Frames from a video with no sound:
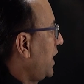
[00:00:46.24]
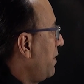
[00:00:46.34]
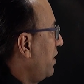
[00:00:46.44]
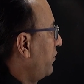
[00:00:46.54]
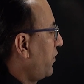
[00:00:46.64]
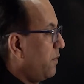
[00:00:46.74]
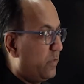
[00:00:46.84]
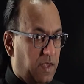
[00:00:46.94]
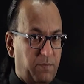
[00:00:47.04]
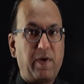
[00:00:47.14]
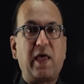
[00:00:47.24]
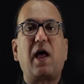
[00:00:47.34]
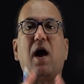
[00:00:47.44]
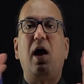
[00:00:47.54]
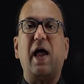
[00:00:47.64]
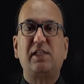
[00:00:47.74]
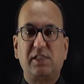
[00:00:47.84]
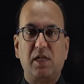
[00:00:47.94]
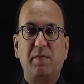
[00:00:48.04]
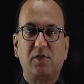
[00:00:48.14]
coming from the
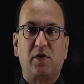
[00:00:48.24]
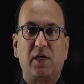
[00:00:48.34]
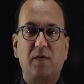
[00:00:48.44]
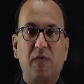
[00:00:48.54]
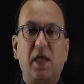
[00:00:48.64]
paraaxial mesoderm.